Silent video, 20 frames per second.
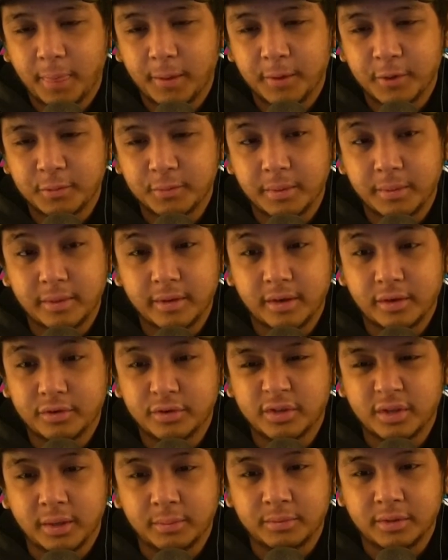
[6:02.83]
So maybe they're
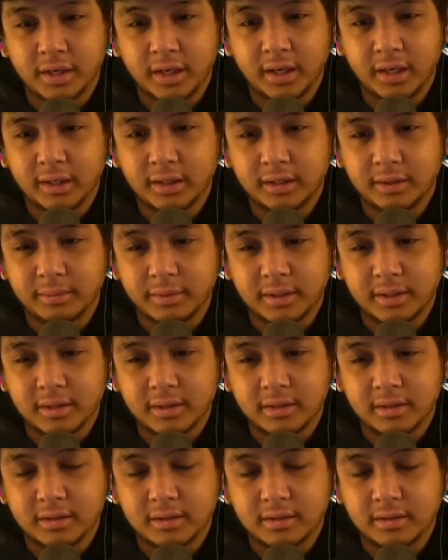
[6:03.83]
just uptight
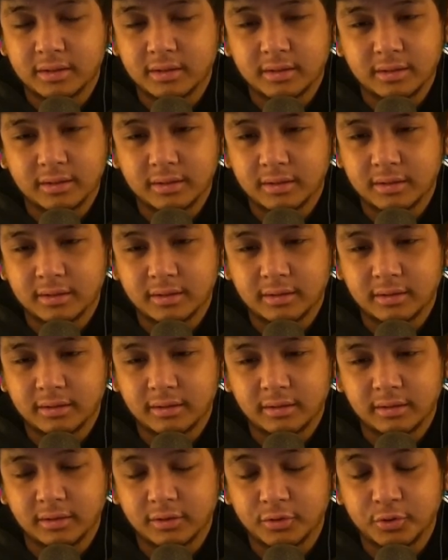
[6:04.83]
because
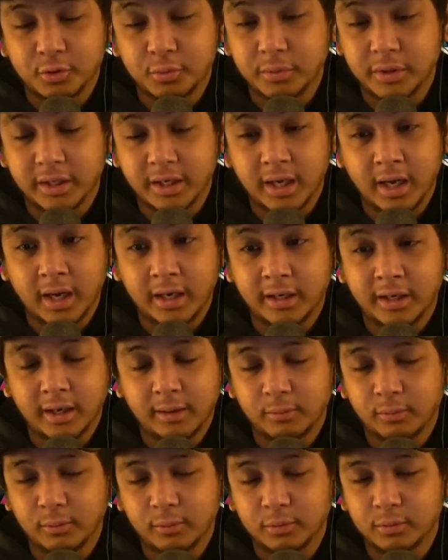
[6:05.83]
there's too many
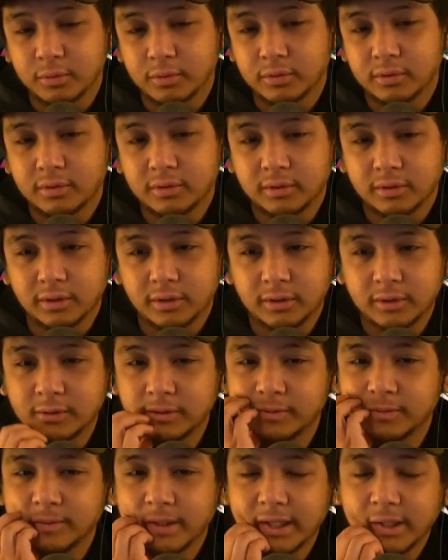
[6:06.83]
goddamn rules, you know?
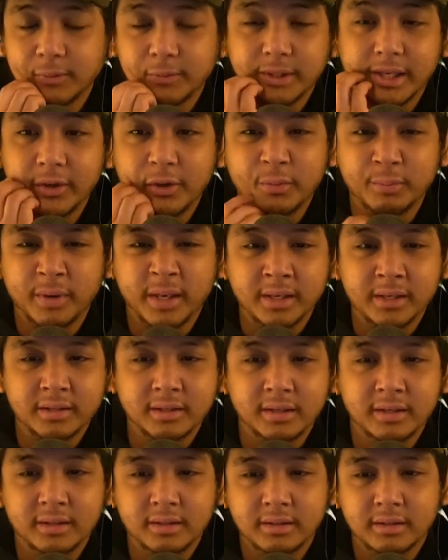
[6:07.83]
That would make
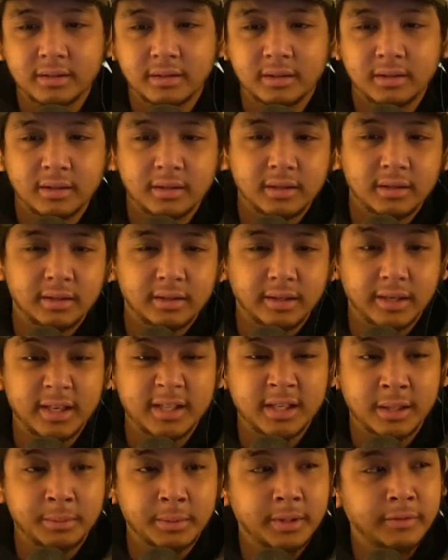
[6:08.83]
sense. They can
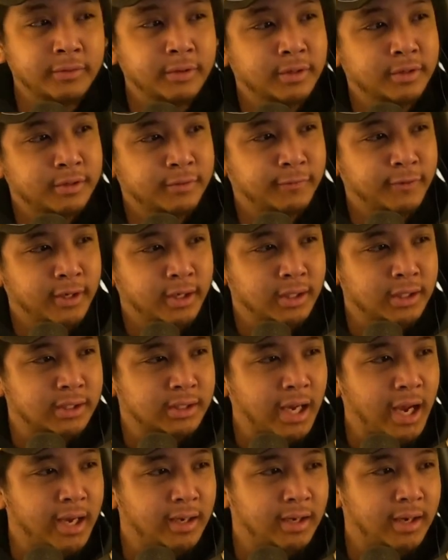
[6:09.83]
stop giving us the fucking
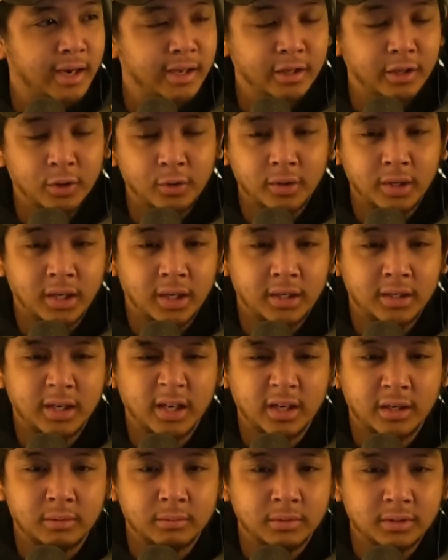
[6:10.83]
side eye, though.
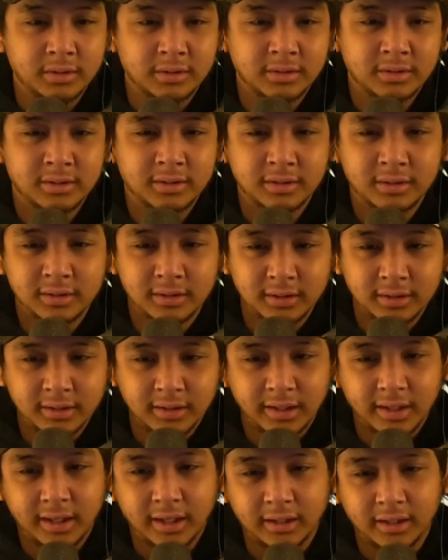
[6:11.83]
Goddamn.
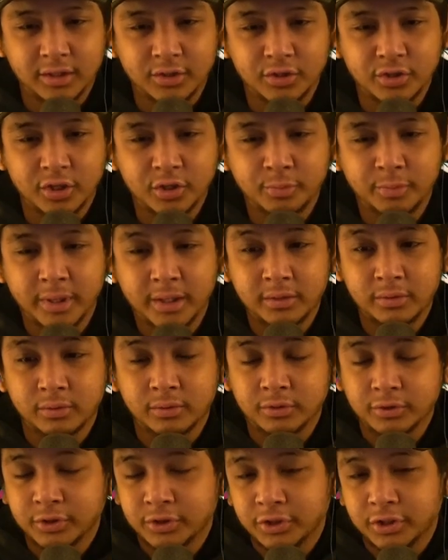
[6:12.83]
Hella judgmental
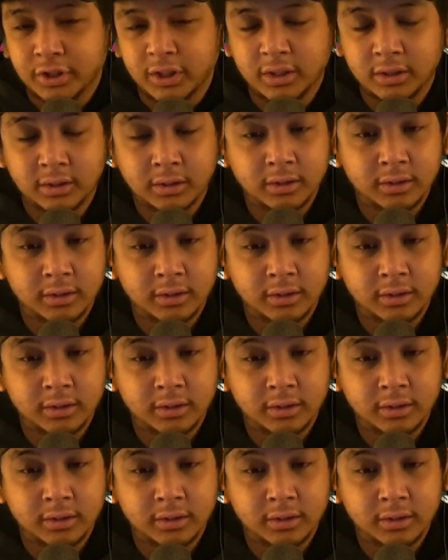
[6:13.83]
and shit.